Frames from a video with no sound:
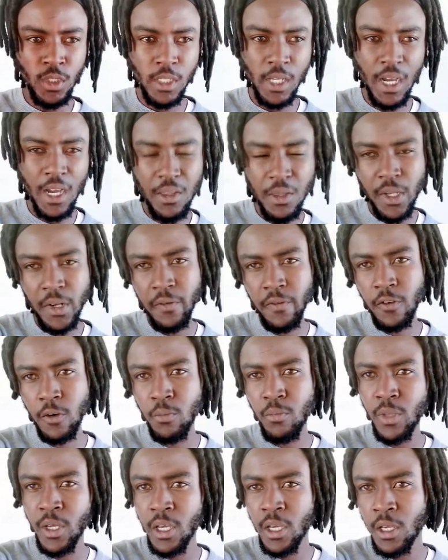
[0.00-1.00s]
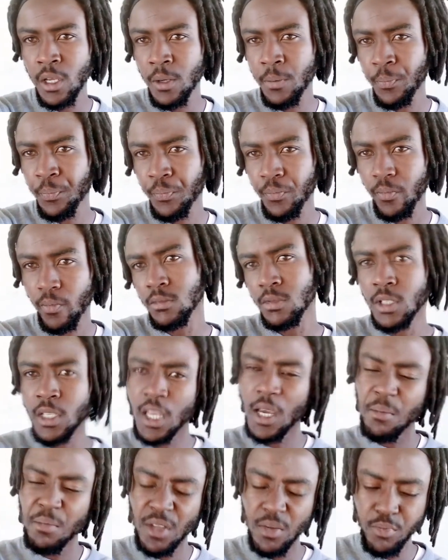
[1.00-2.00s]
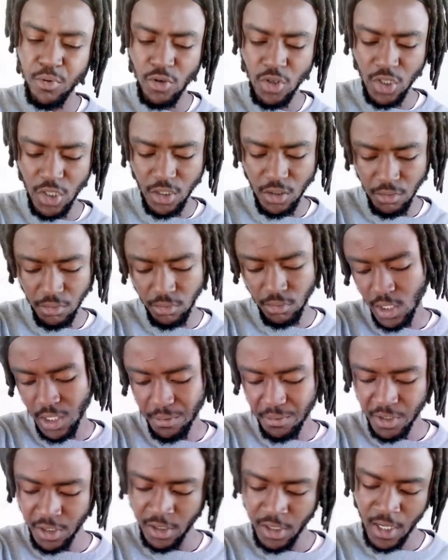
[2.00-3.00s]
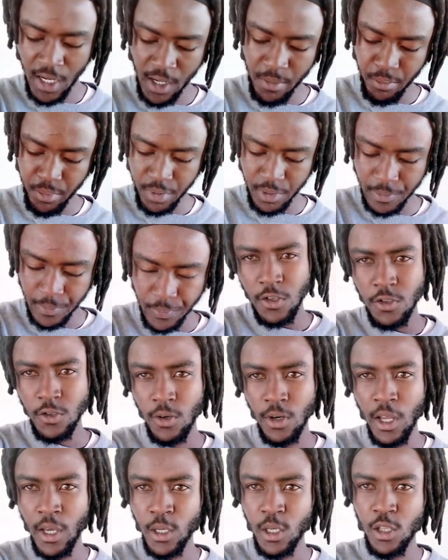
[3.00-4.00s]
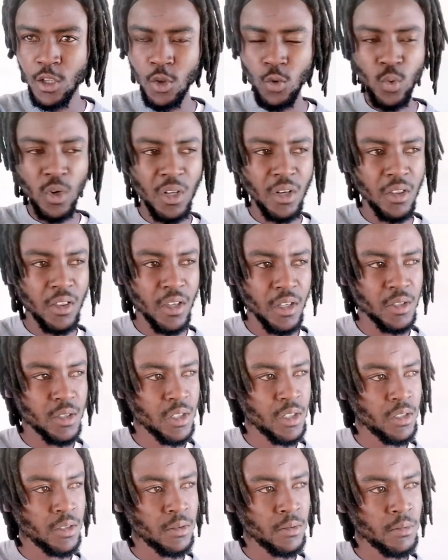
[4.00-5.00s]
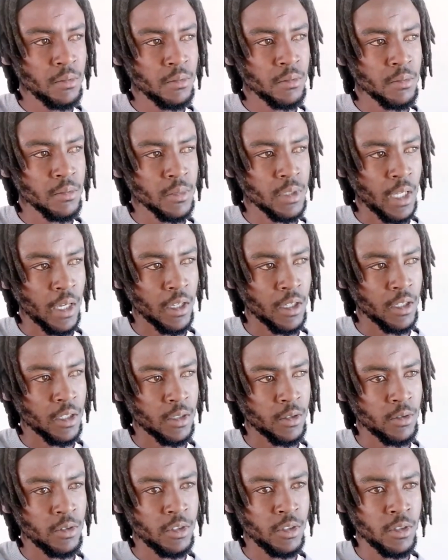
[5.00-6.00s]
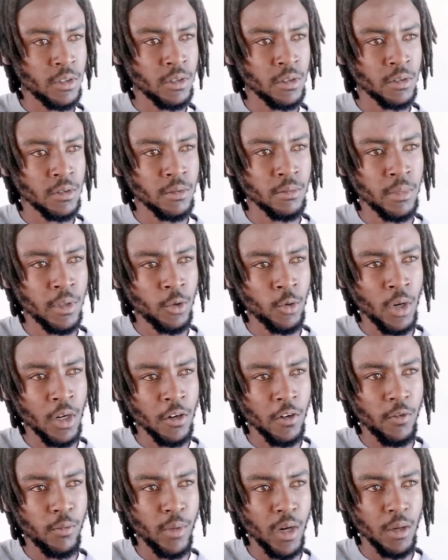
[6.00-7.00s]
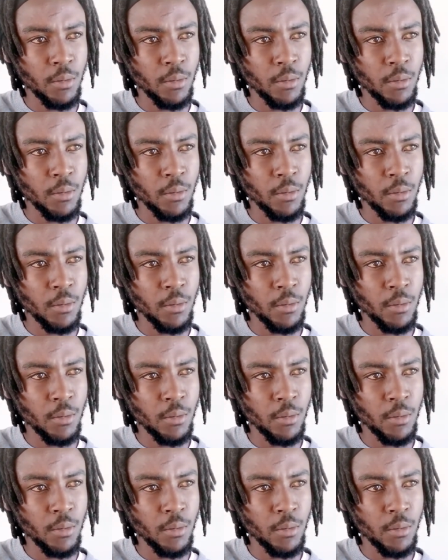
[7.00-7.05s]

Yeah, then from there, kept pushing, kept it up. So like in 2013, like one of